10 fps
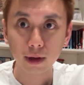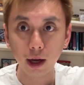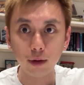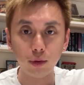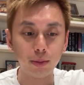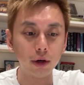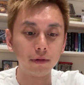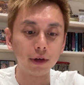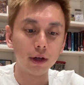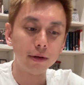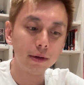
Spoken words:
Okay, we'll put it over here.